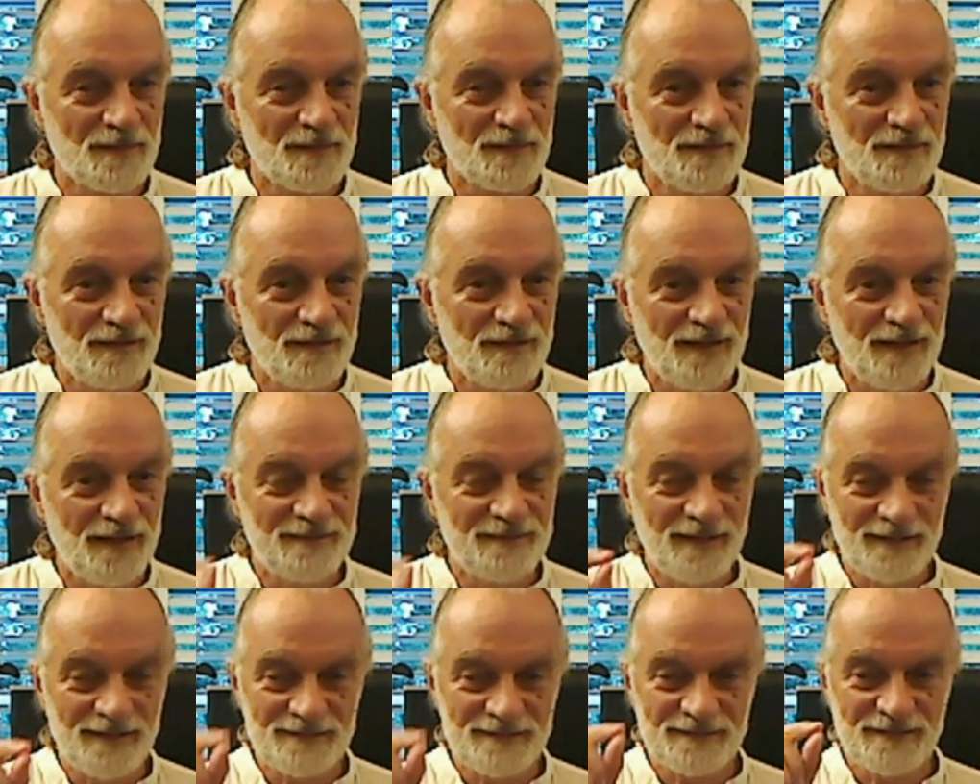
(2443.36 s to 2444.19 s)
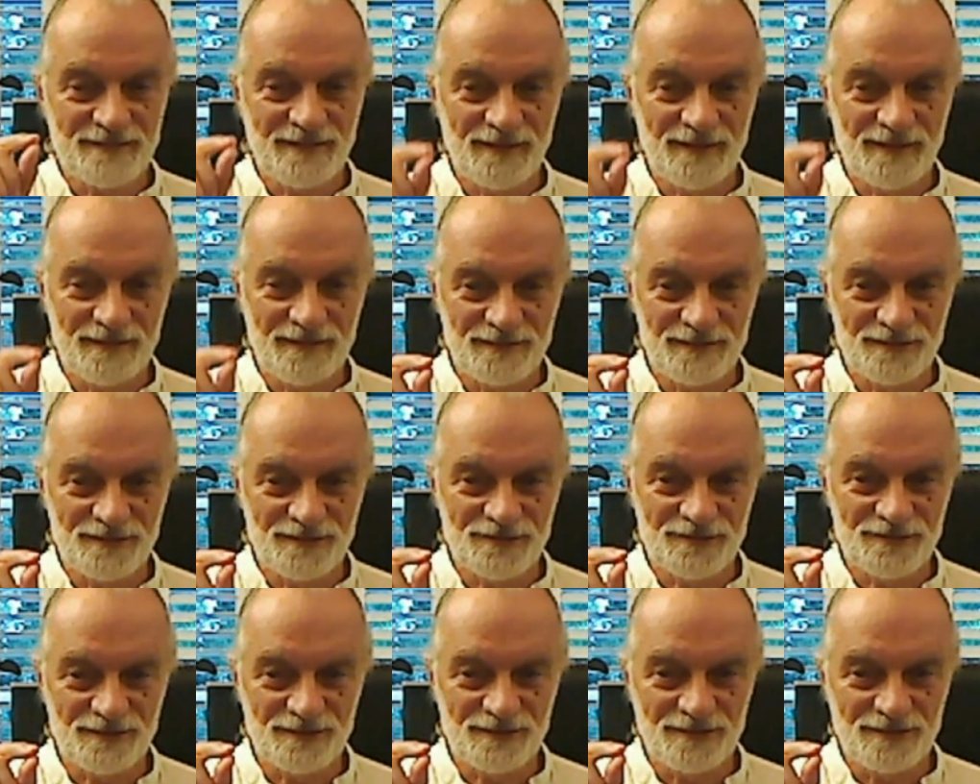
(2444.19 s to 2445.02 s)
And that
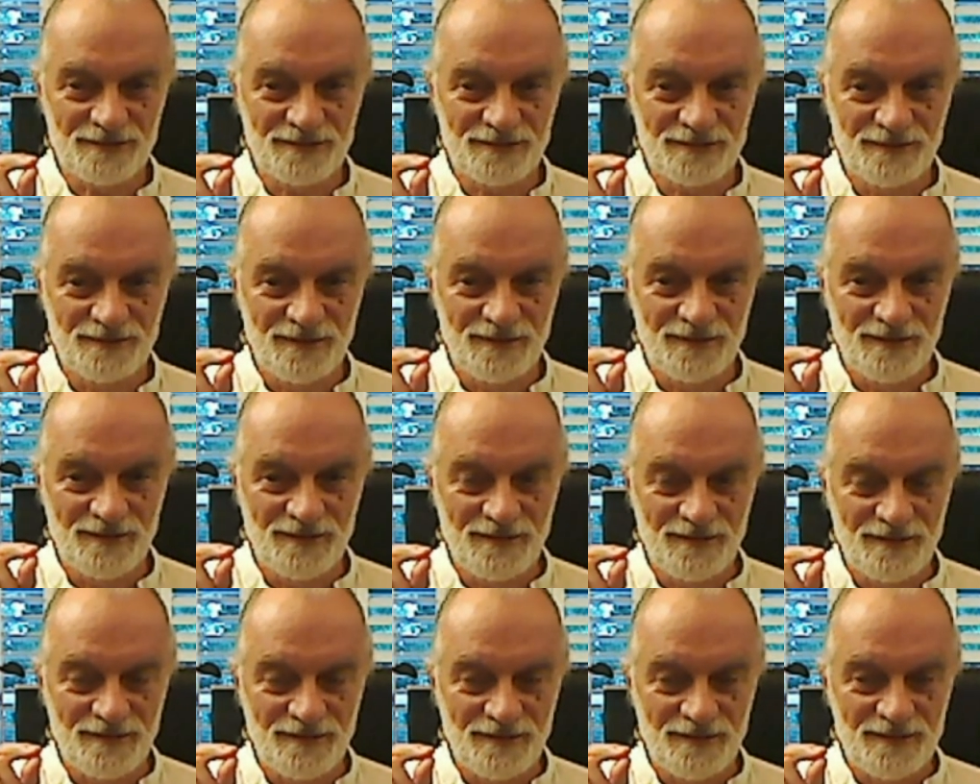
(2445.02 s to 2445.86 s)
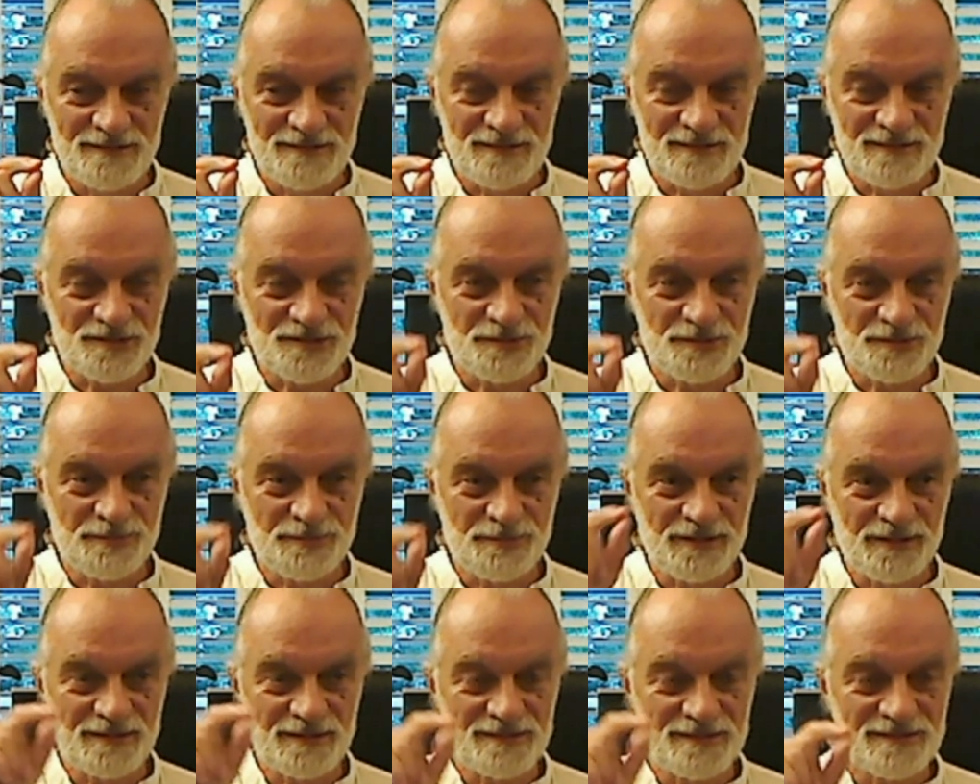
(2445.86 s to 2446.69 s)
character is
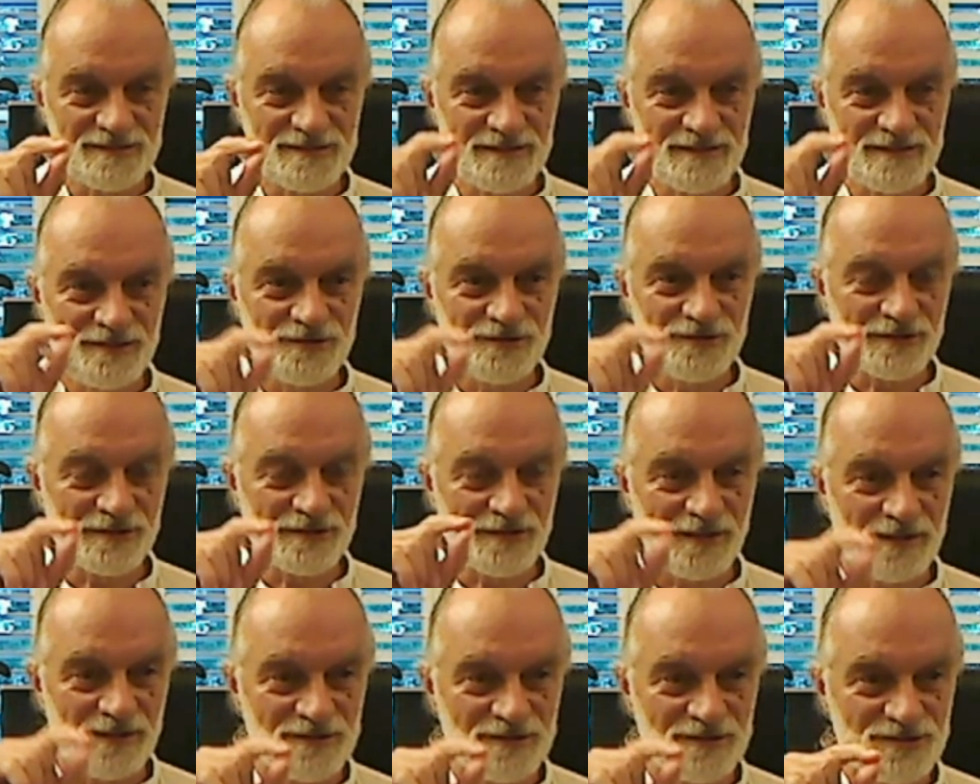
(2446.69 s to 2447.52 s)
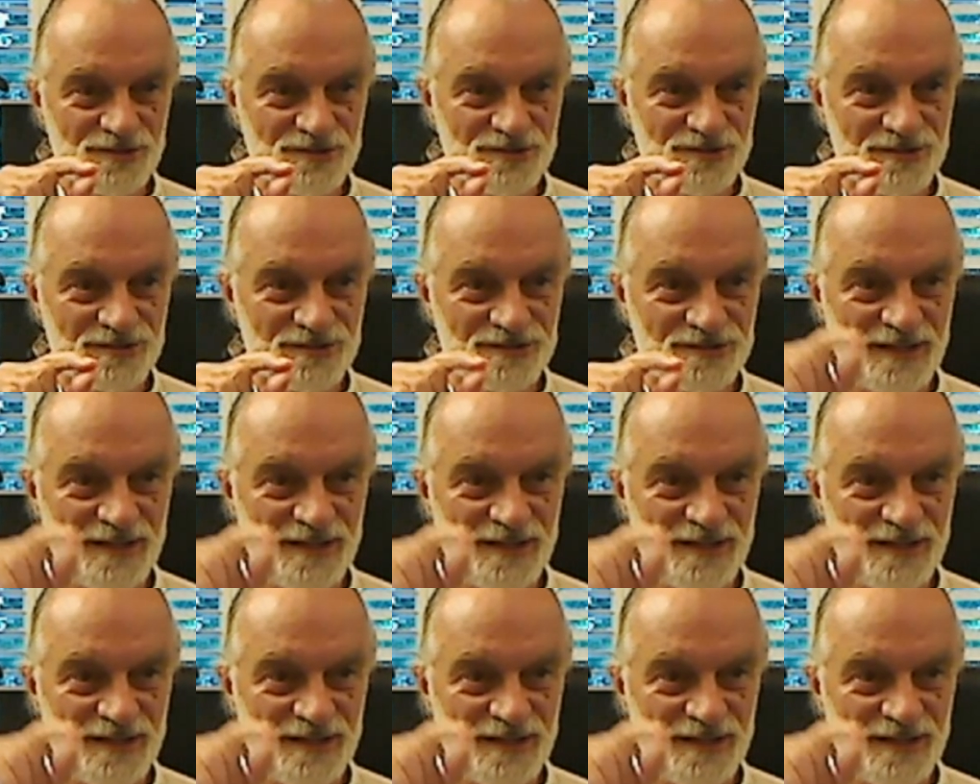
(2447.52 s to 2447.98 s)
experienced in your consciousness,